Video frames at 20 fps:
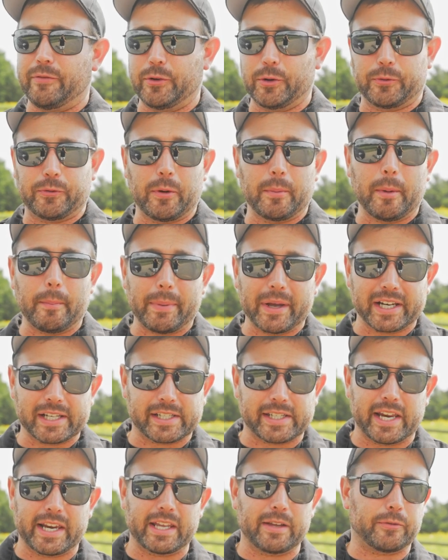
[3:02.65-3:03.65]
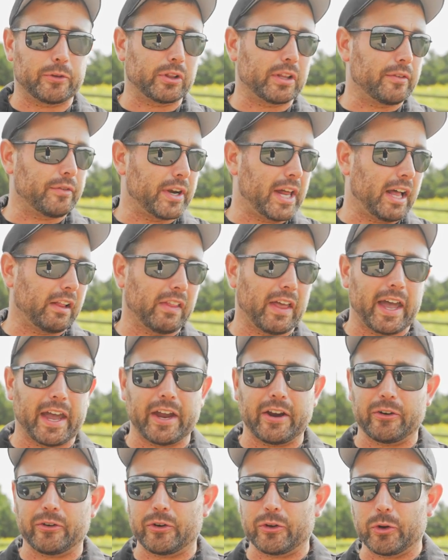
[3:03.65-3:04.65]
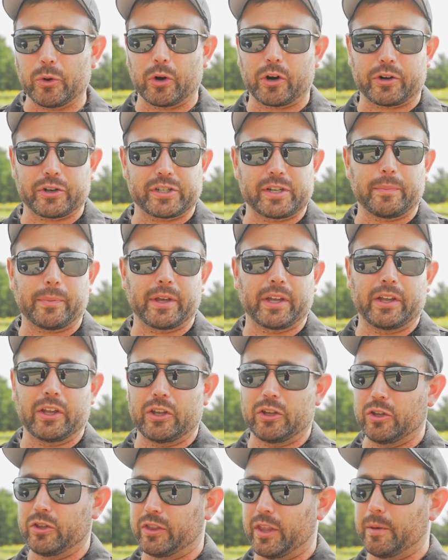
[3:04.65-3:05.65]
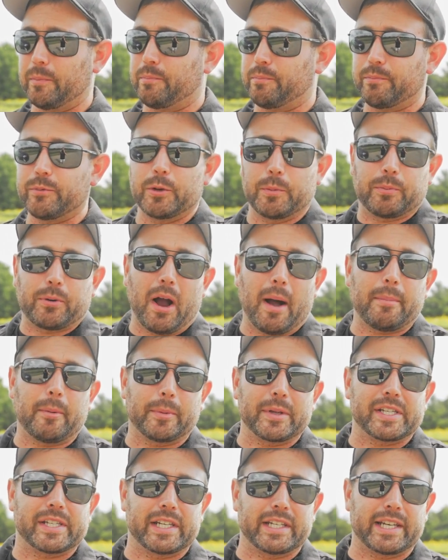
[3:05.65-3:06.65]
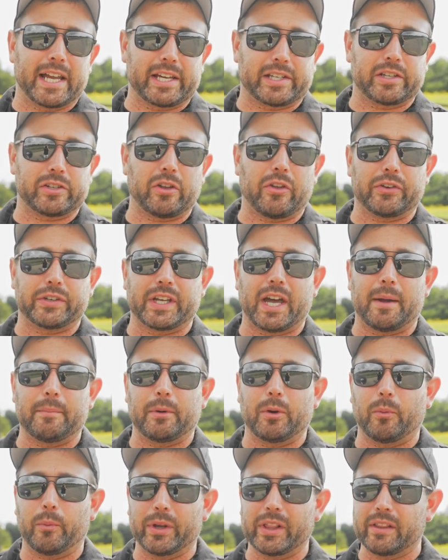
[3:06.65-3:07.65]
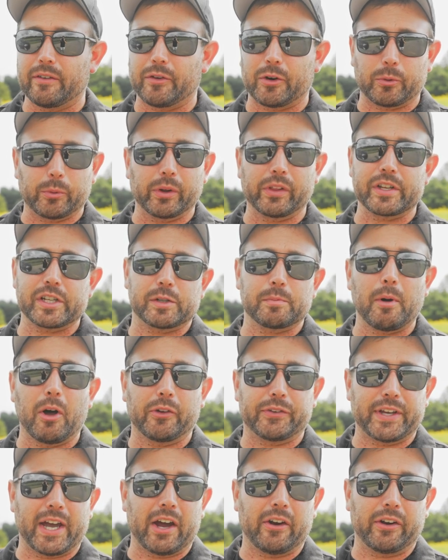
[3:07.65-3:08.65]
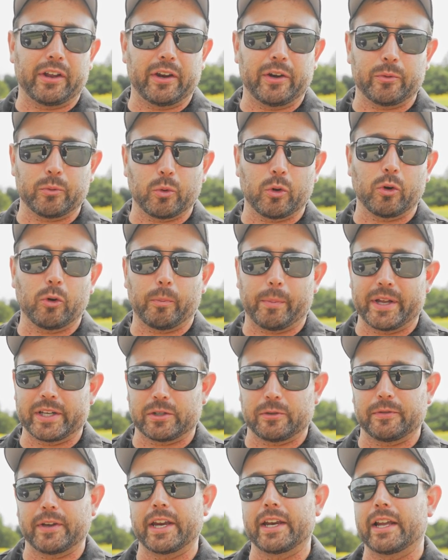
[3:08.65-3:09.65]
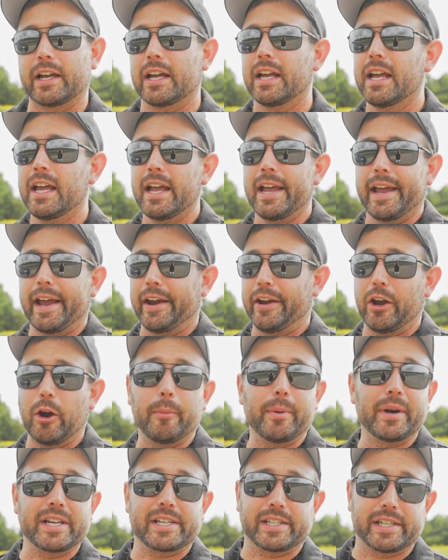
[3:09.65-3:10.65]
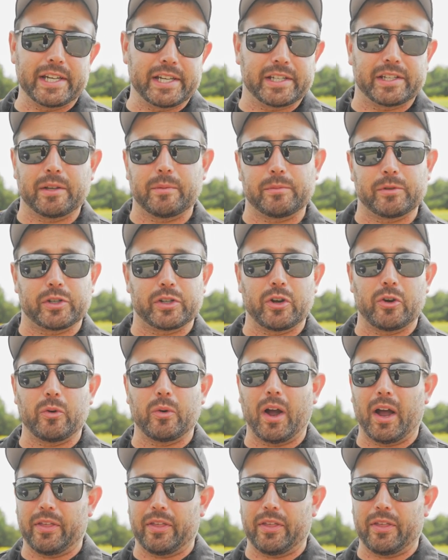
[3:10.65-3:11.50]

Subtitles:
you're from a big city, if you live in LA or New York or something, you probably see Teslas all the time, but we live in a really small town in rural Pennsylvania and nobody sees them. So